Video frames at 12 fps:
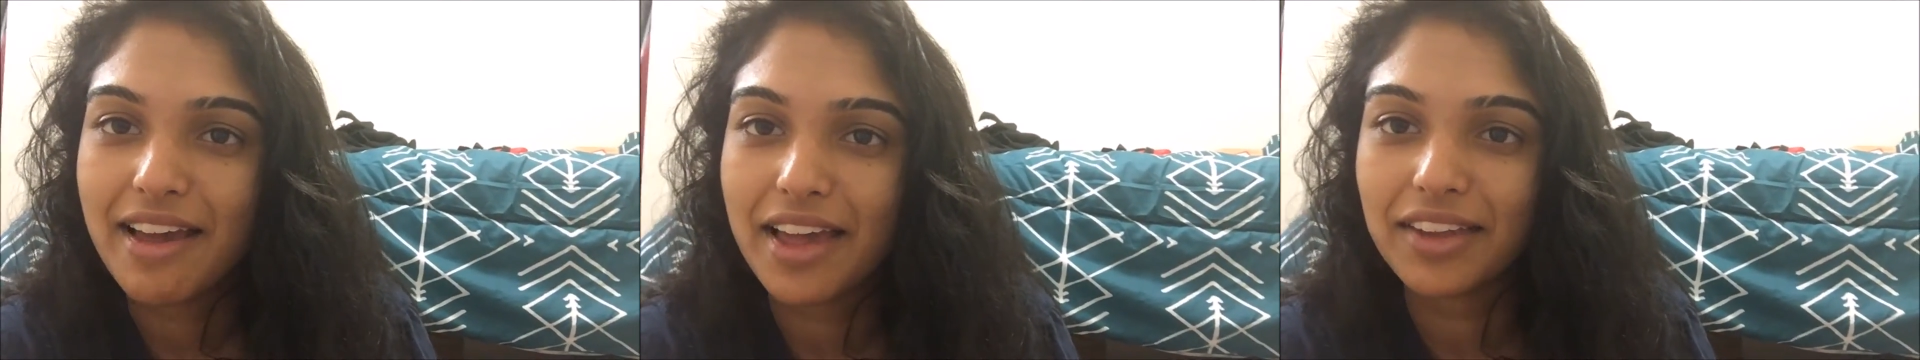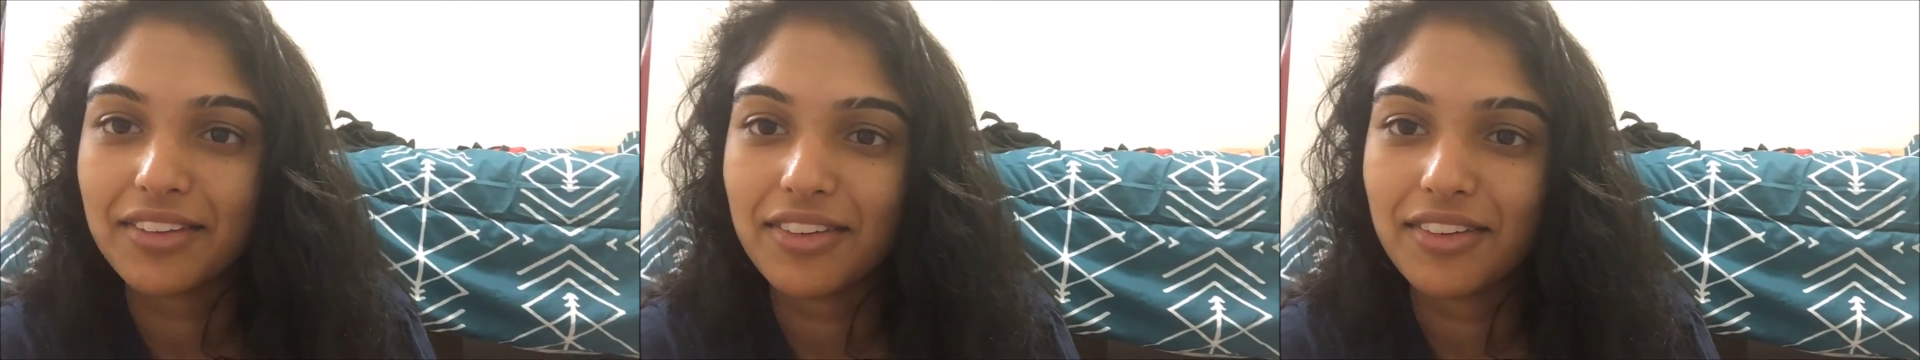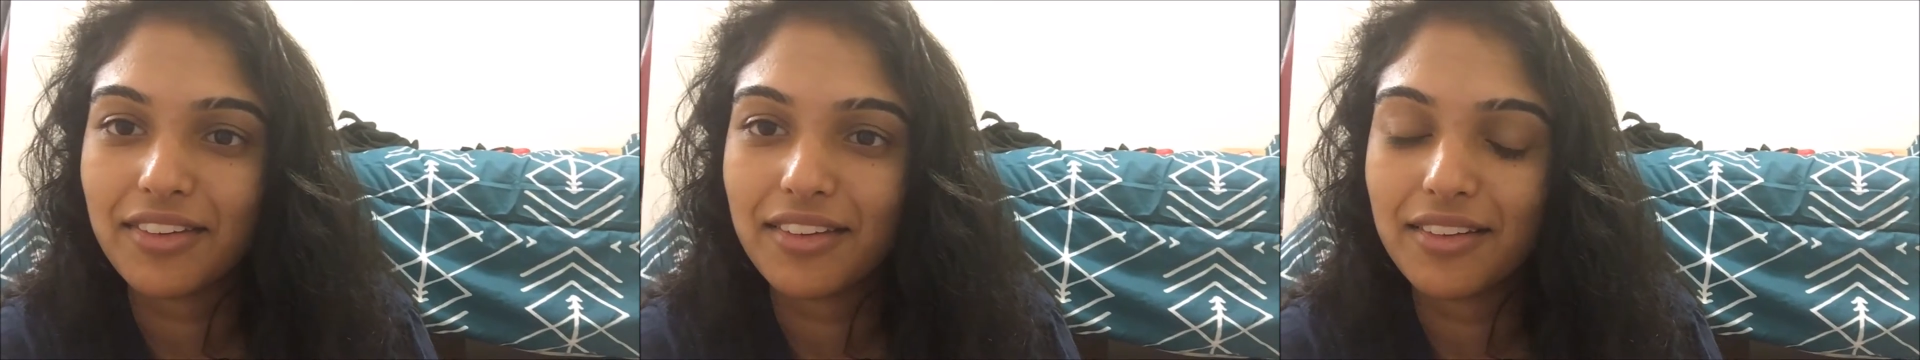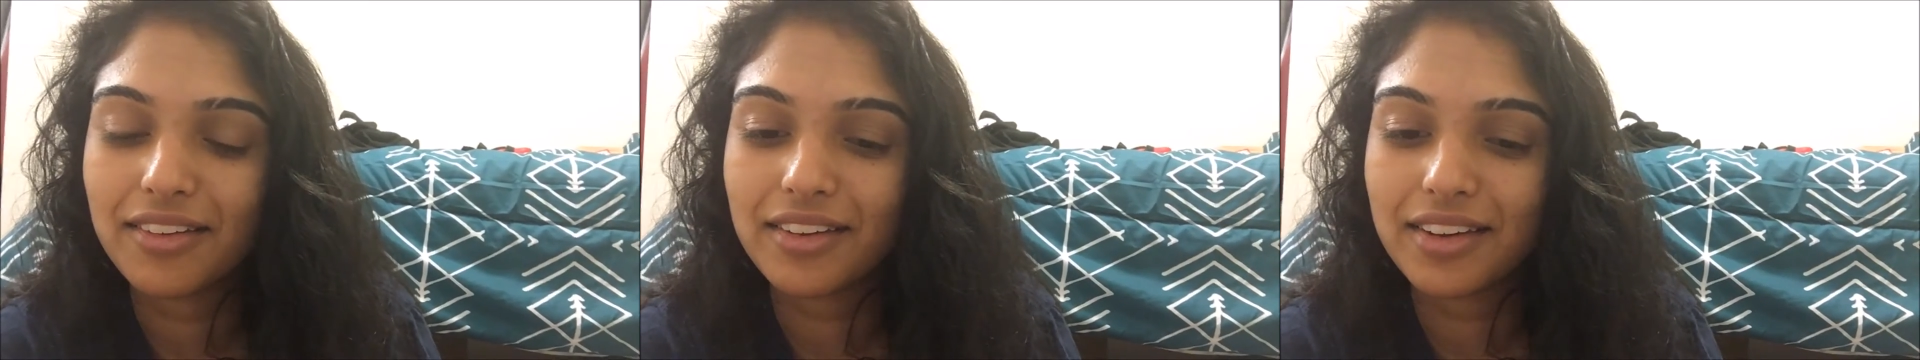and,
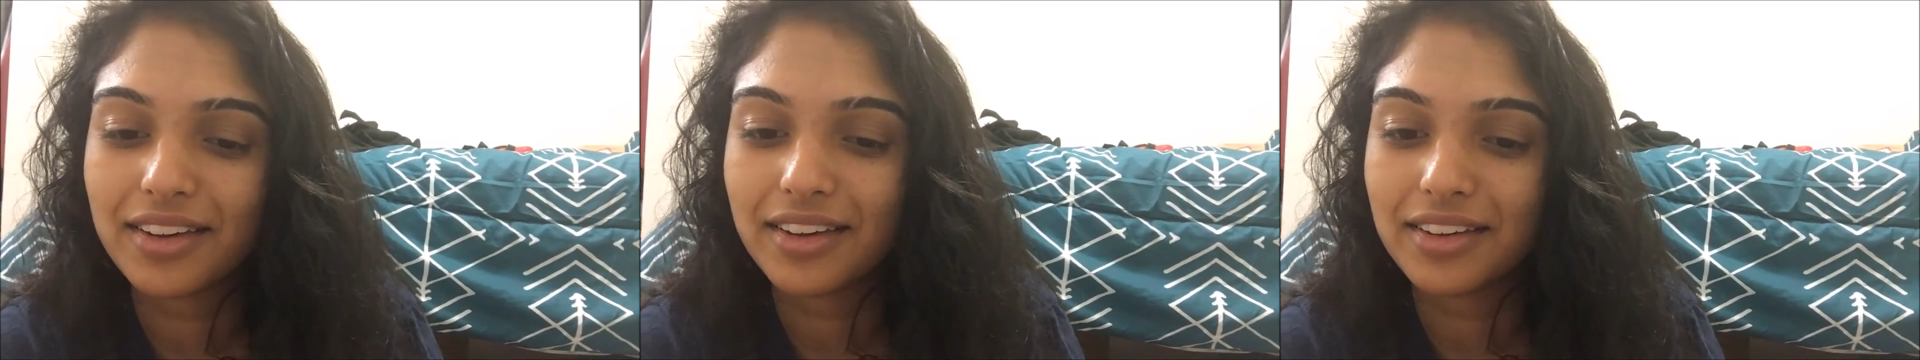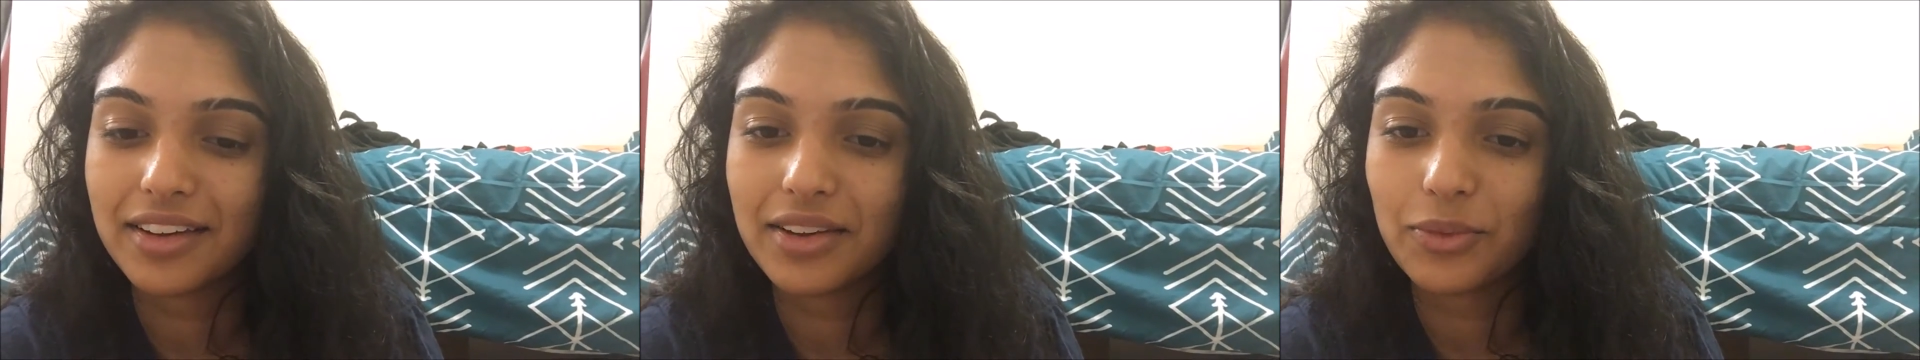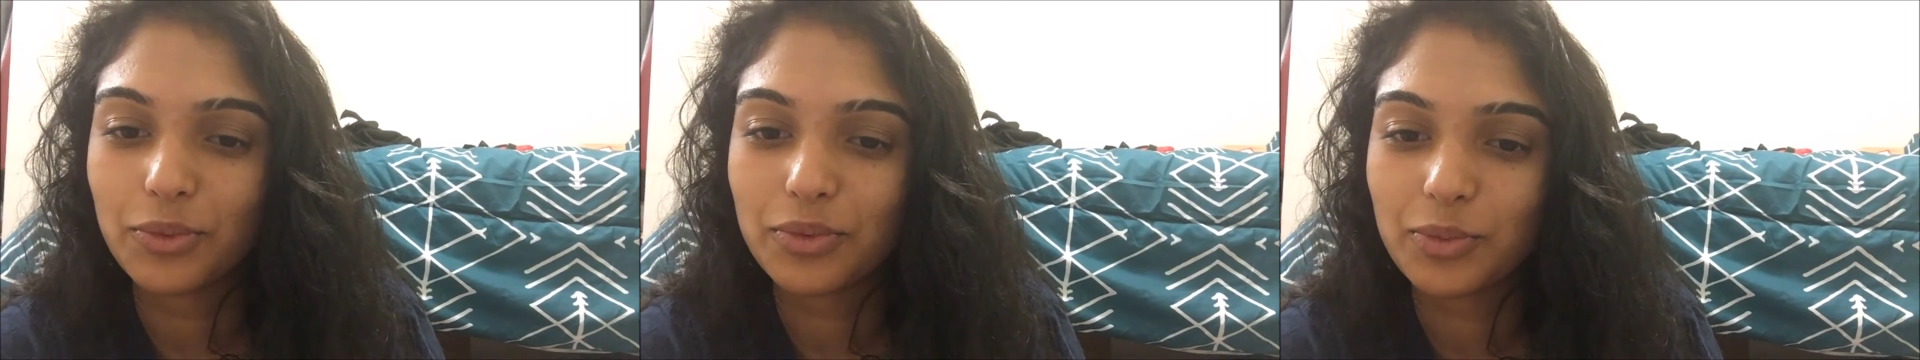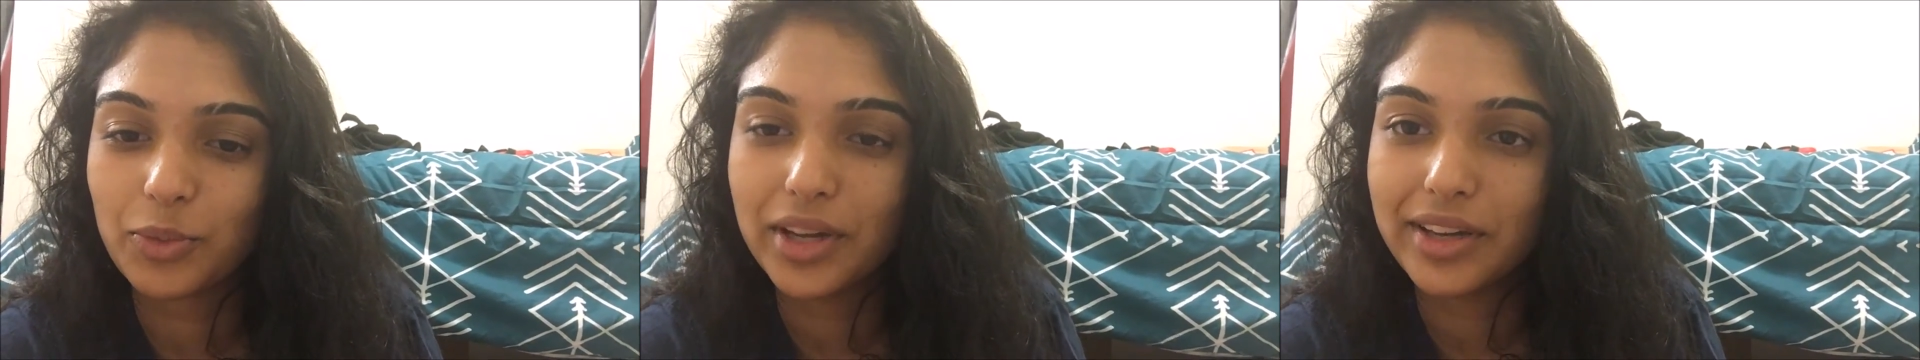and
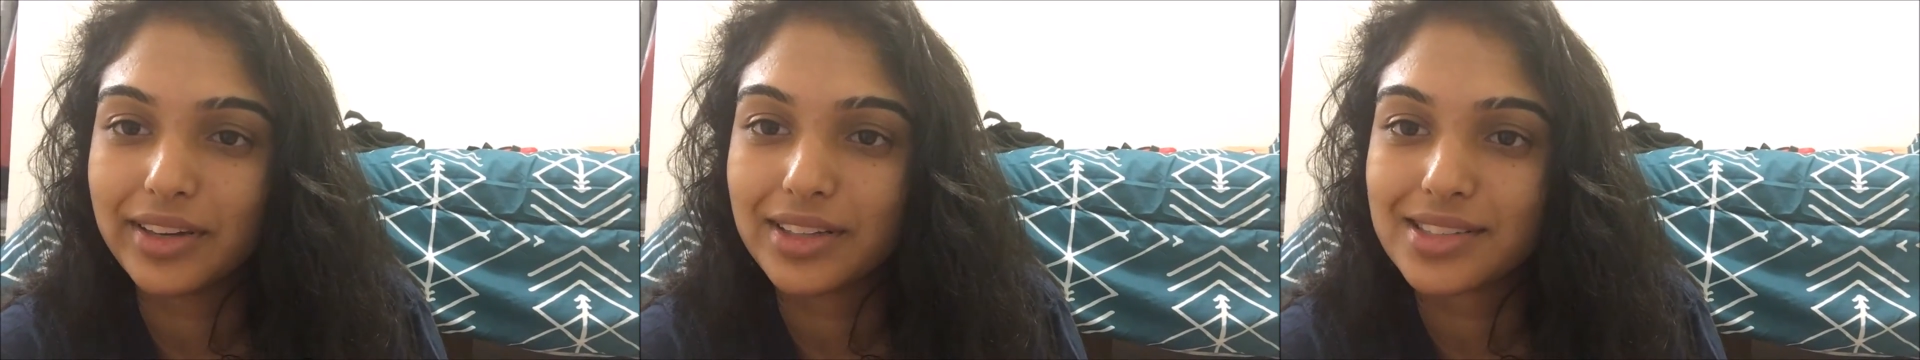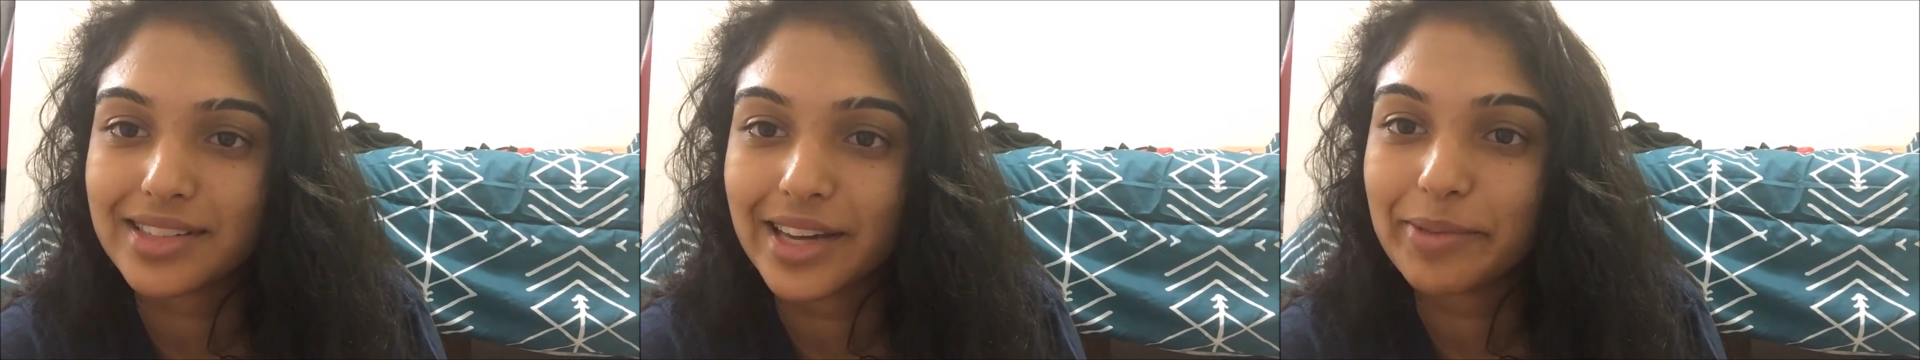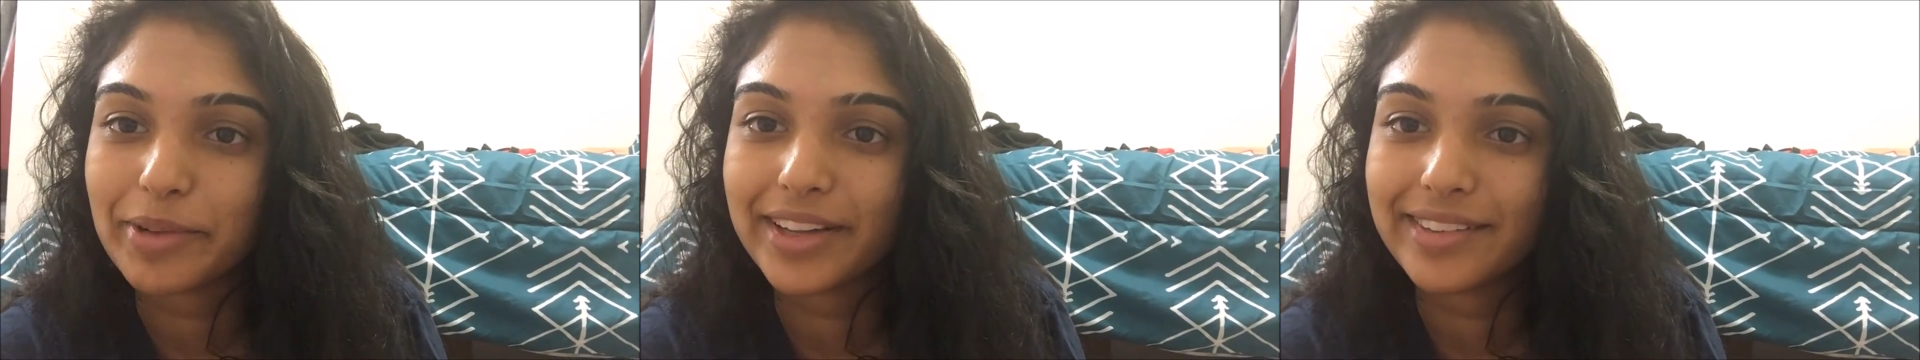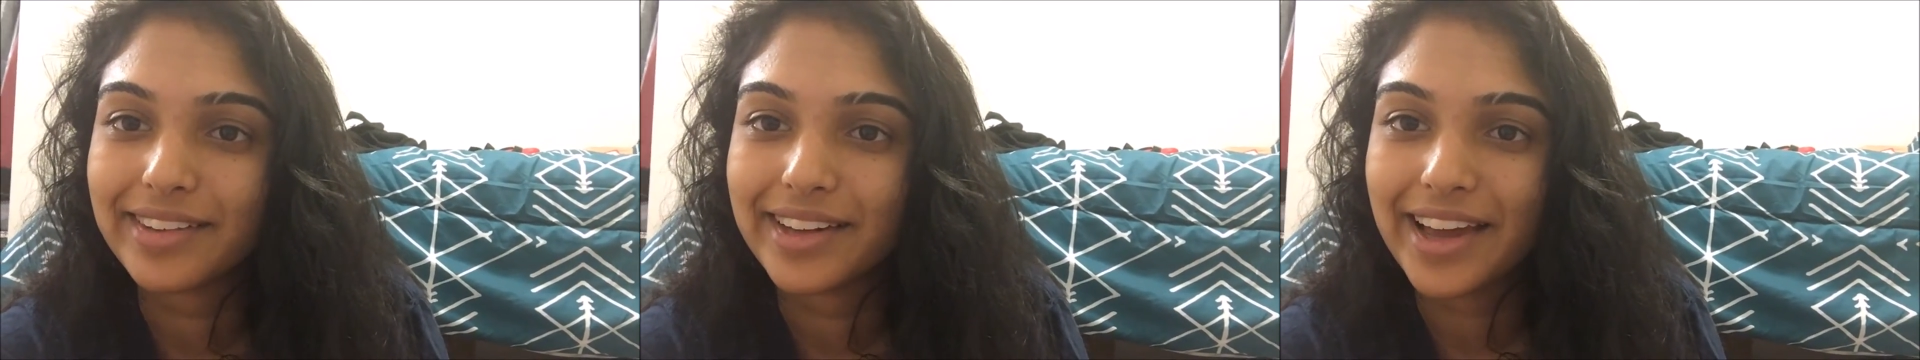we need to name it.